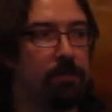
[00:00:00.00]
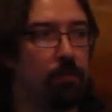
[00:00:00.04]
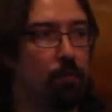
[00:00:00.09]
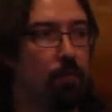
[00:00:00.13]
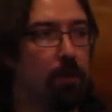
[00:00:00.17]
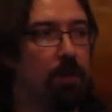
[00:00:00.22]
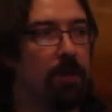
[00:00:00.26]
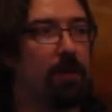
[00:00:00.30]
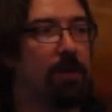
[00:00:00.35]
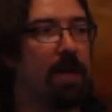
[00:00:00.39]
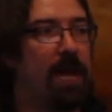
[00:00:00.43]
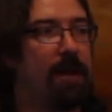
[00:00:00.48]
You
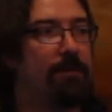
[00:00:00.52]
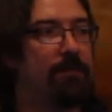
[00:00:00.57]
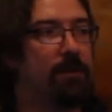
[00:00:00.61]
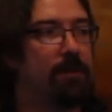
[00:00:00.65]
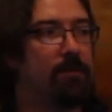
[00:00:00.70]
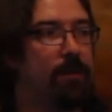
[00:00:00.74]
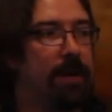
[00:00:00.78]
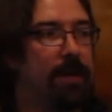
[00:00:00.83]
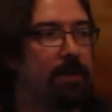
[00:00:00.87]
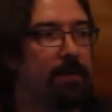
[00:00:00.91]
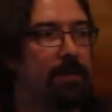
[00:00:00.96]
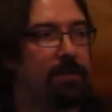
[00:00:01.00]
will have an
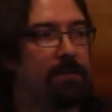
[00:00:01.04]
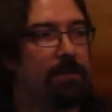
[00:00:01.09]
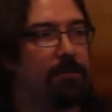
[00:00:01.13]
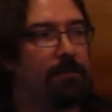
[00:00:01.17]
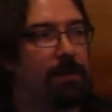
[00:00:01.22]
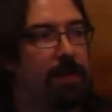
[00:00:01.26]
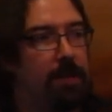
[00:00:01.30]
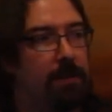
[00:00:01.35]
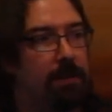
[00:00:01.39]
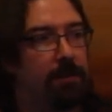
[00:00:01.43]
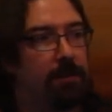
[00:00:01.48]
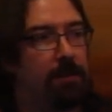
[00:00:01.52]
array list of
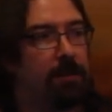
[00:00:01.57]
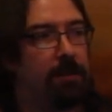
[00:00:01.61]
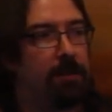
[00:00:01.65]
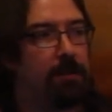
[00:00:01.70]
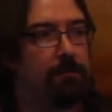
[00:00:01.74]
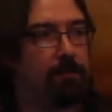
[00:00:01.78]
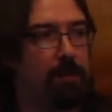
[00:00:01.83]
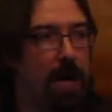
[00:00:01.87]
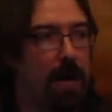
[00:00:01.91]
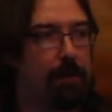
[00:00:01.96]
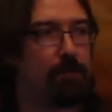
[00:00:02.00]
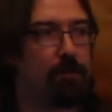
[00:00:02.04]
int that
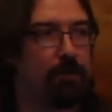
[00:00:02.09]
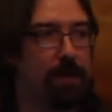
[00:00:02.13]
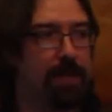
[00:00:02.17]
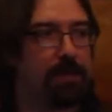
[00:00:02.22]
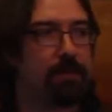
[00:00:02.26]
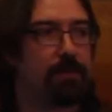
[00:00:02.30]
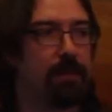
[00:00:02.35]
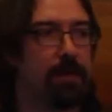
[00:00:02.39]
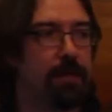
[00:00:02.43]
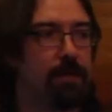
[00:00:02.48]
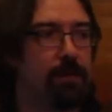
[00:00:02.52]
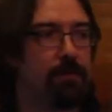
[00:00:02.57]

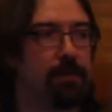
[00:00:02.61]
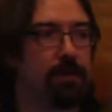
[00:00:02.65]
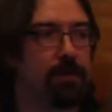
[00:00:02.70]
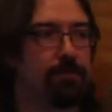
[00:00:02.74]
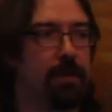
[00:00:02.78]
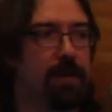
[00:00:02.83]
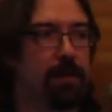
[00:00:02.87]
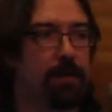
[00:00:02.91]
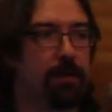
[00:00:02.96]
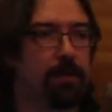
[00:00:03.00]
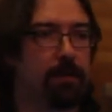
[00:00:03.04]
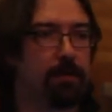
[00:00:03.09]
operates like you
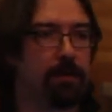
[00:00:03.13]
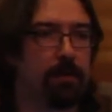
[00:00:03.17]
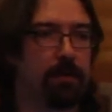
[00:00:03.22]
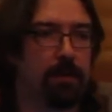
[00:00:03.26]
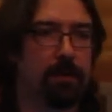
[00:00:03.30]
expect.